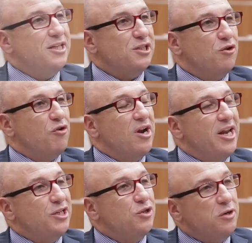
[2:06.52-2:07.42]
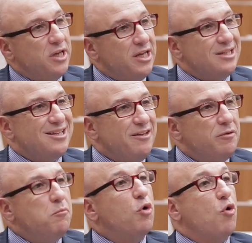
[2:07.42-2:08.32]
This correlation is
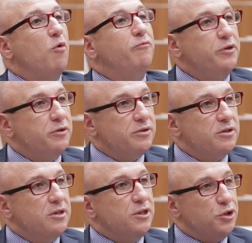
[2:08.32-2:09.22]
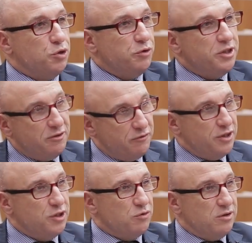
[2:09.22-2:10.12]
even more obvious to
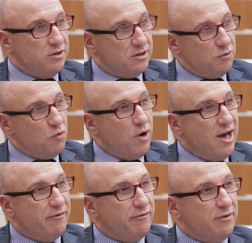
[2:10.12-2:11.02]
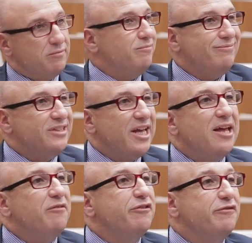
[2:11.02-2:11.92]
individuals who have
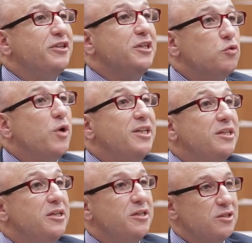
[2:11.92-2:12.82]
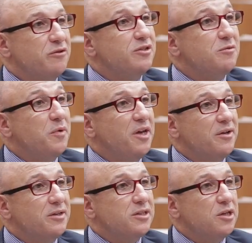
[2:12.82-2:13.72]
10, 15, 20 years of
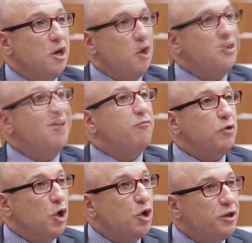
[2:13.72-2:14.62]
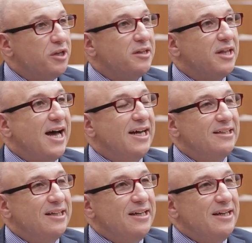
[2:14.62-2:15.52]
experience. They've learned that
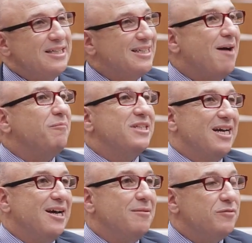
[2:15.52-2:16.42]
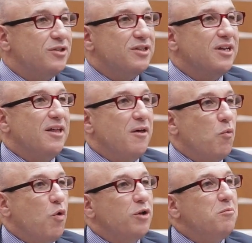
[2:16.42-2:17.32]
sometimes
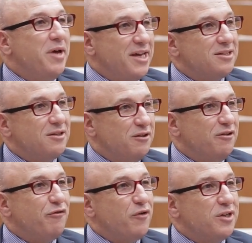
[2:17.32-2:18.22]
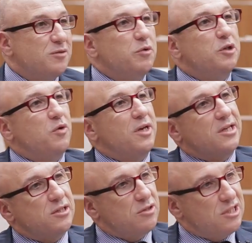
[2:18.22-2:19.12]
what makes the difference between
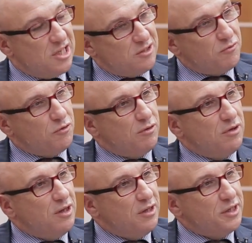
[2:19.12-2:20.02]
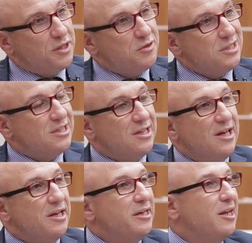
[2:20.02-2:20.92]
a successful leadership
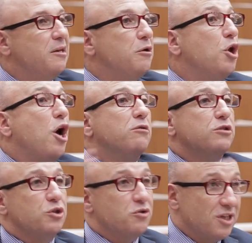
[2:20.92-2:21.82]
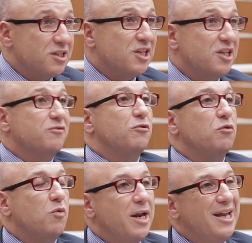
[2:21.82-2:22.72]
style and a not so
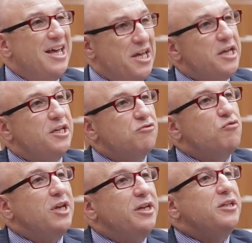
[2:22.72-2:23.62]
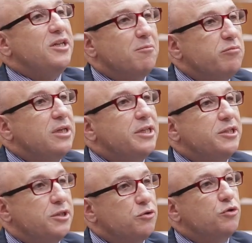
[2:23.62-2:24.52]
successful one is really the
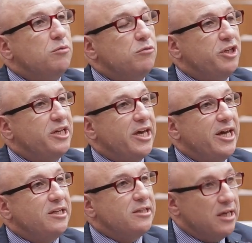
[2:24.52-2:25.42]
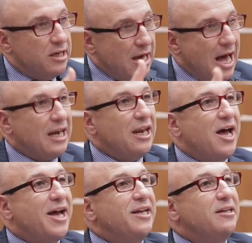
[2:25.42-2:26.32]
ability to communicate,
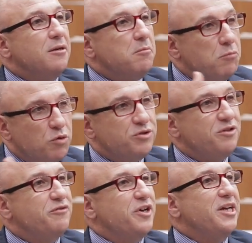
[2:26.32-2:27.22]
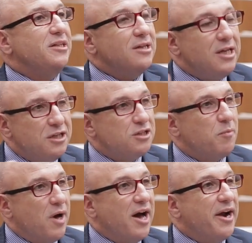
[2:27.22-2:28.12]
align, motivate,
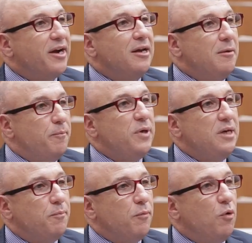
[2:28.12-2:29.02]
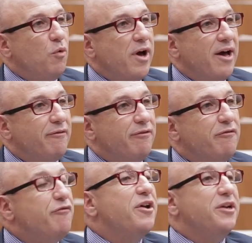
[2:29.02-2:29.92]
inspire people who have
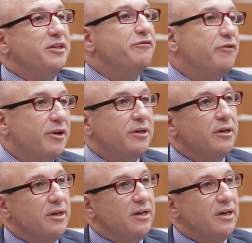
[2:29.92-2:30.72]
very different